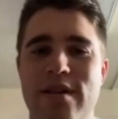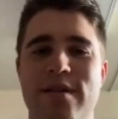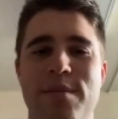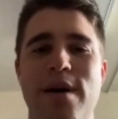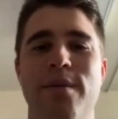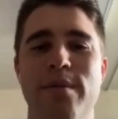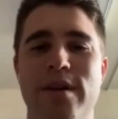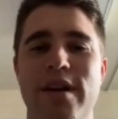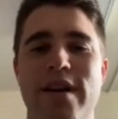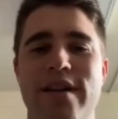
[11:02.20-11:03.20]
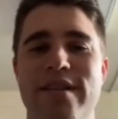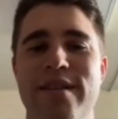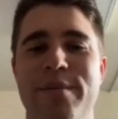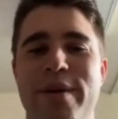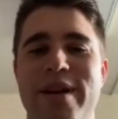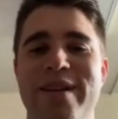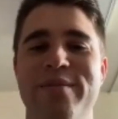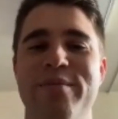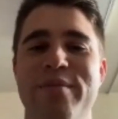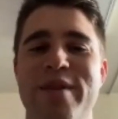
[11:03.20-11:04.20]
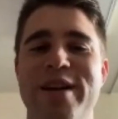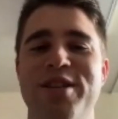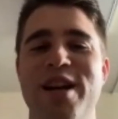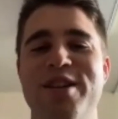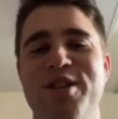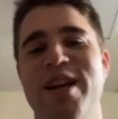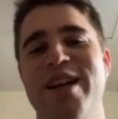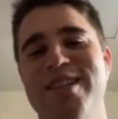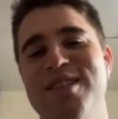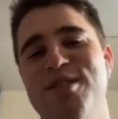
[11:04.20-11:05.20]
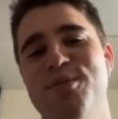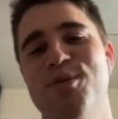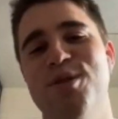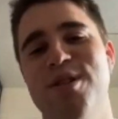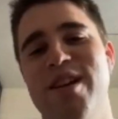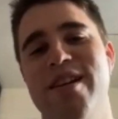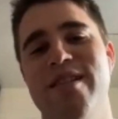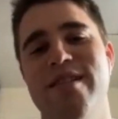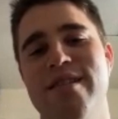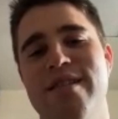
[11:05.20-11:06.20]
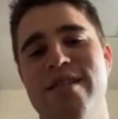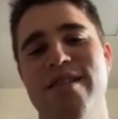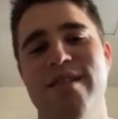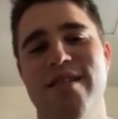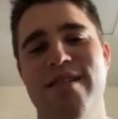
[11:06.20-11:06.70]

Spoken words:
maybe. Probably, yeah. They probably educate us a little more on that.